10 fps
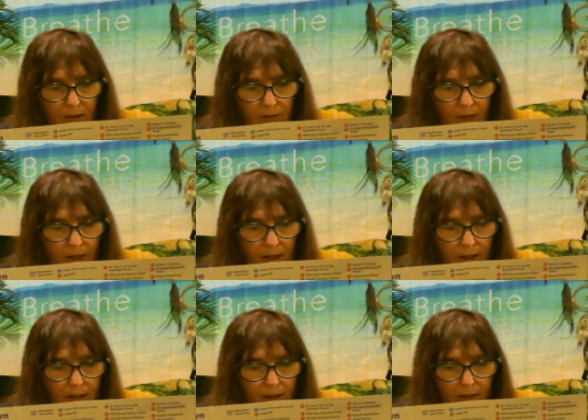writing,
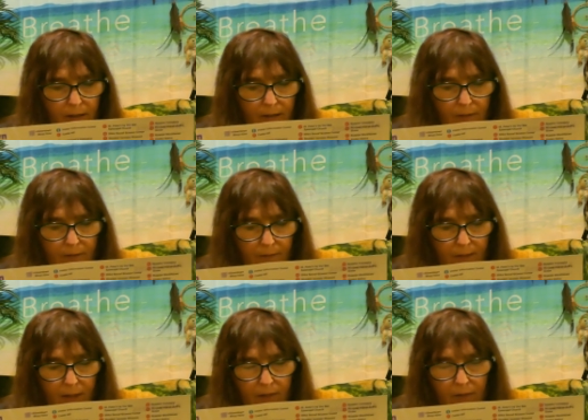and Alaska
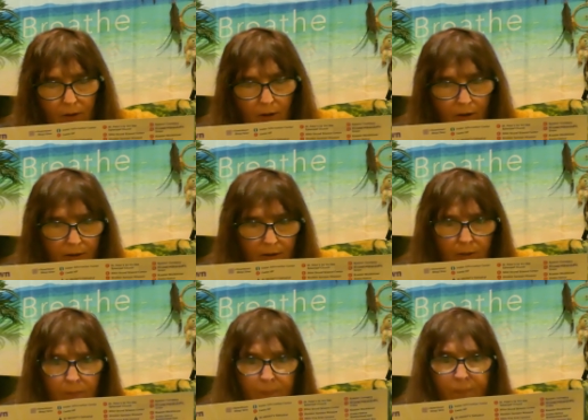Native arts.
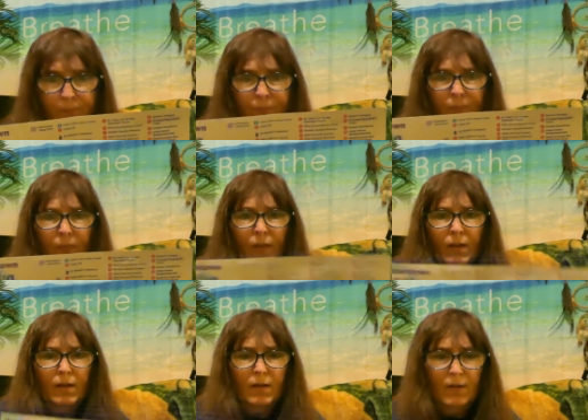
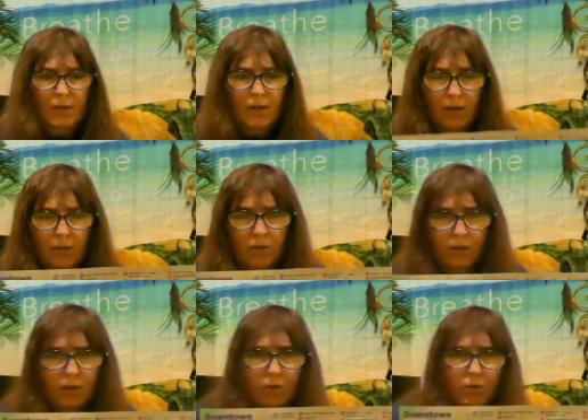And you
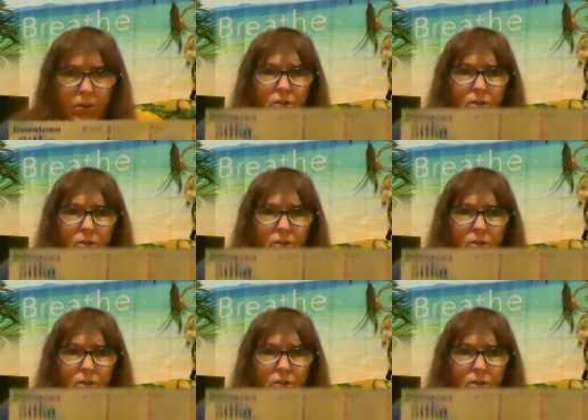can go and you